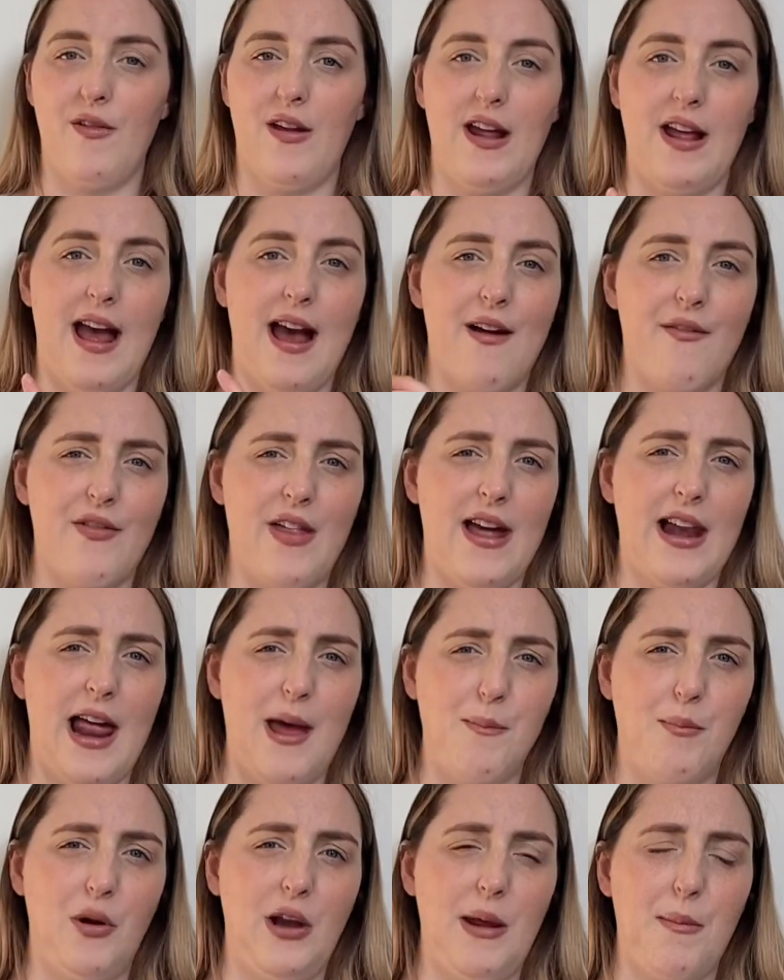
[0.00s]
It has that
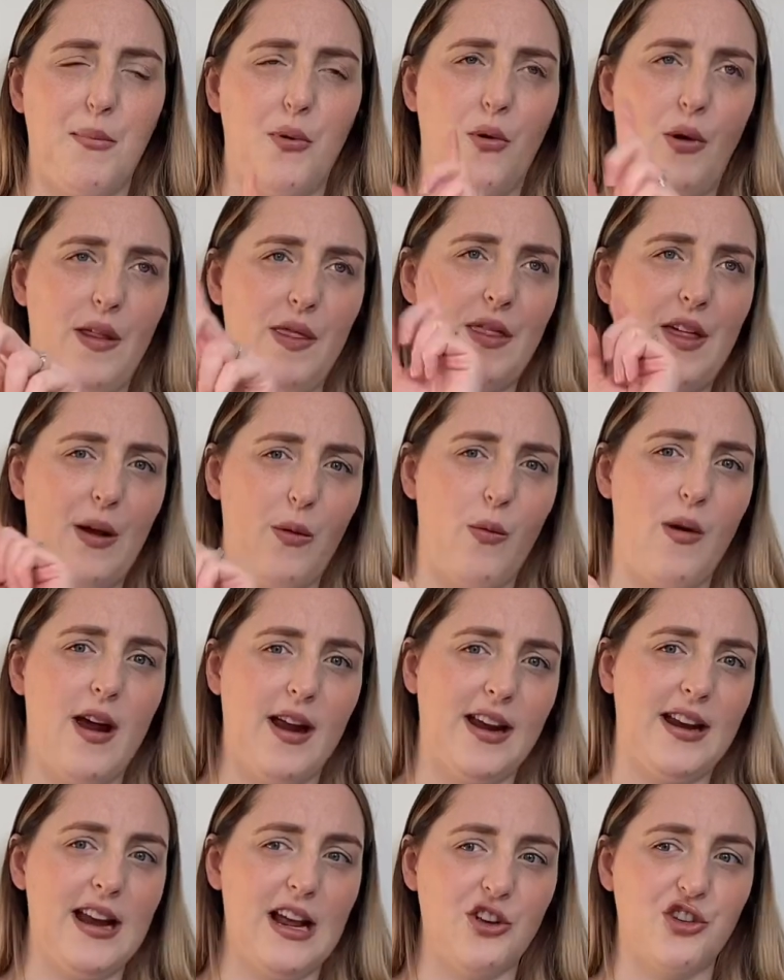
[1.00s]
like bullet point thing where I
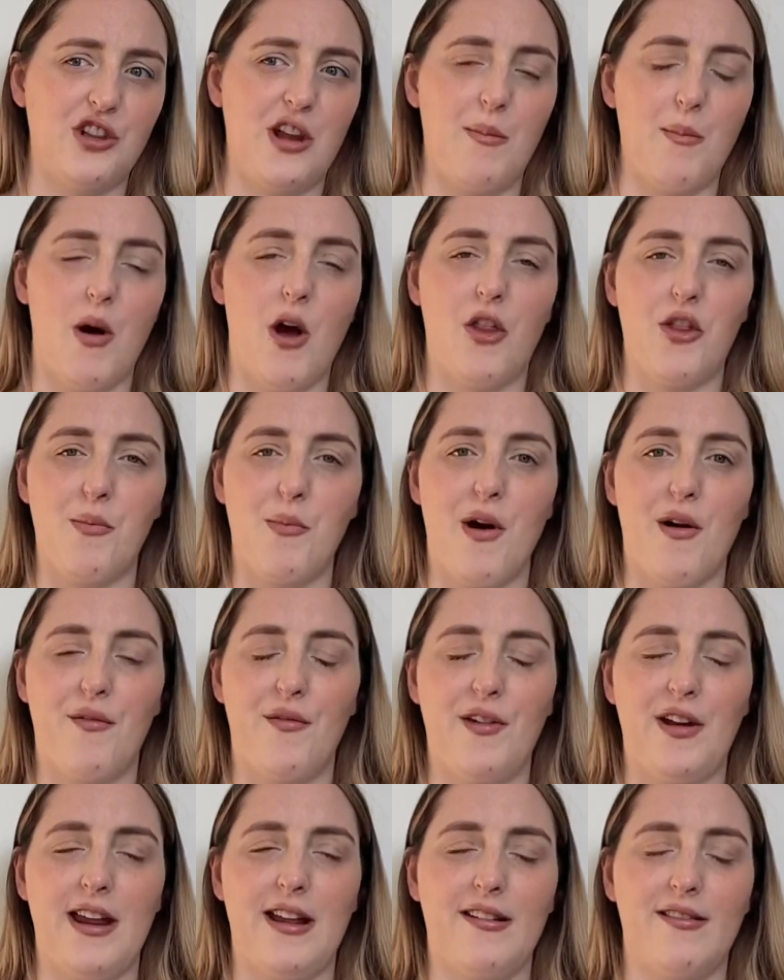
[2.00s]
can actually mark them off,
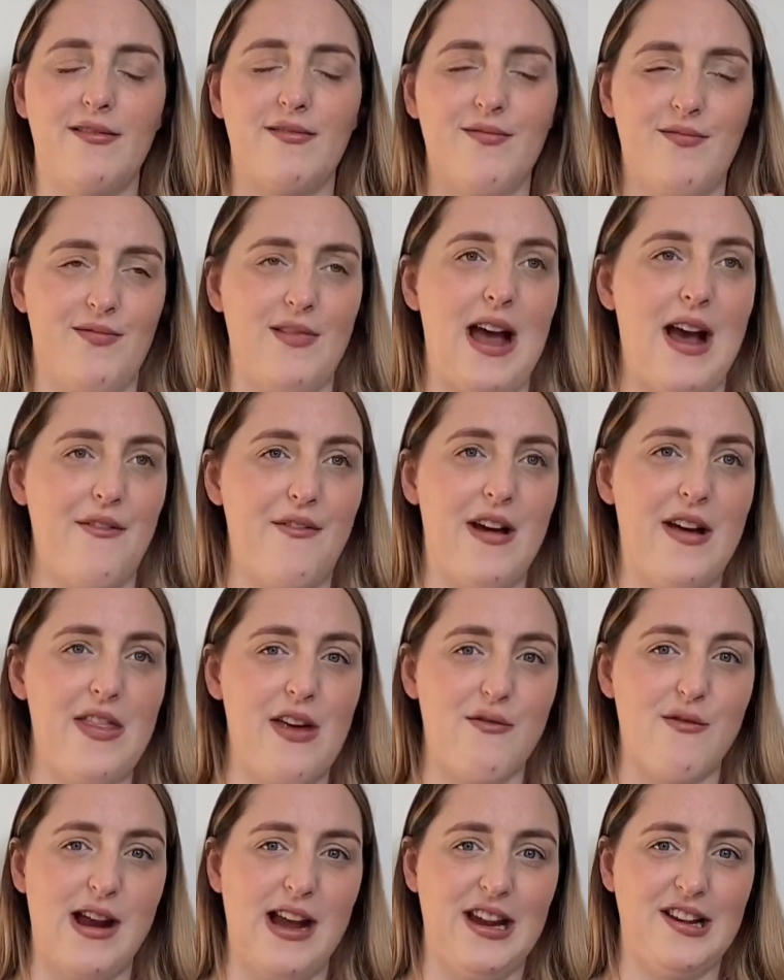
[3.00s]
and I find
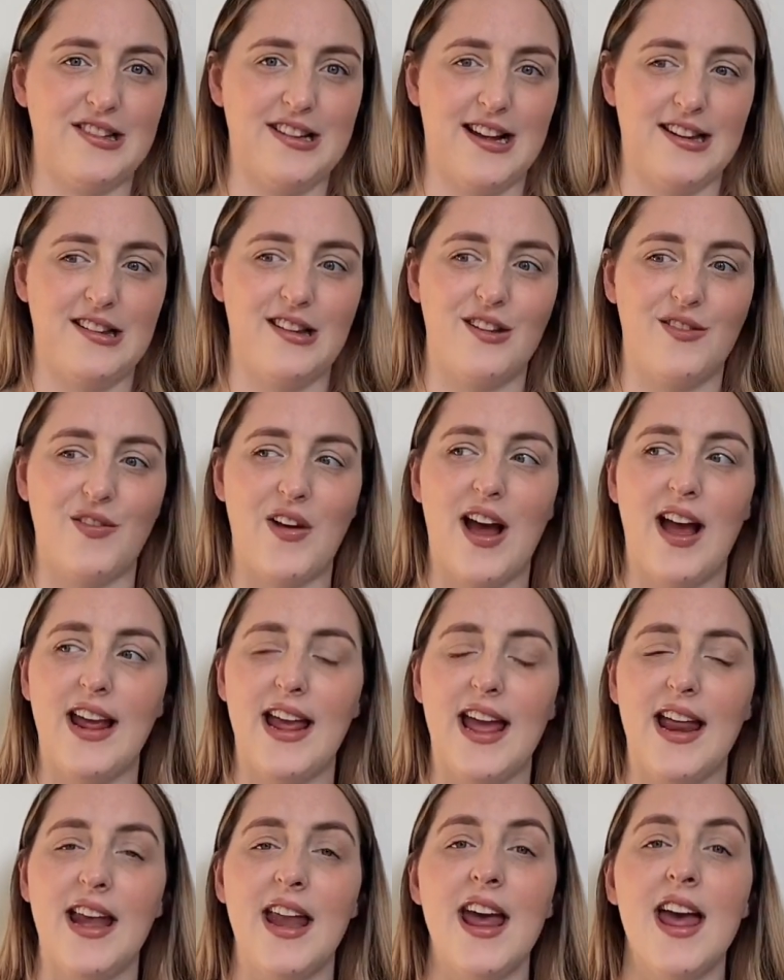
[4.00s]
that really
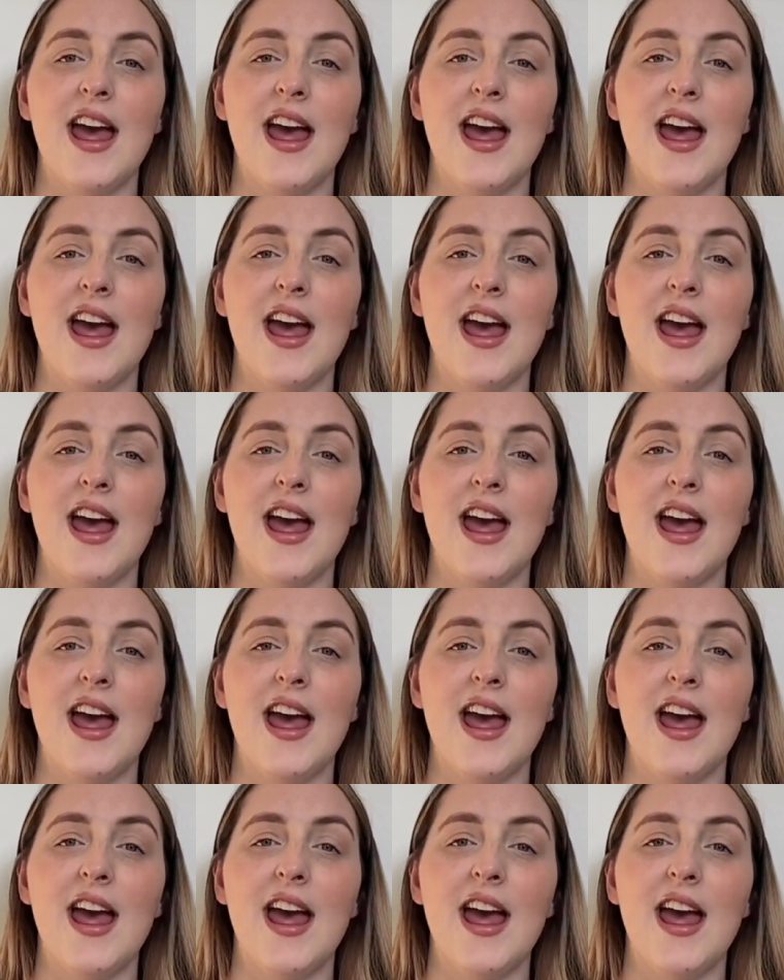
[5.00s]
satisfying.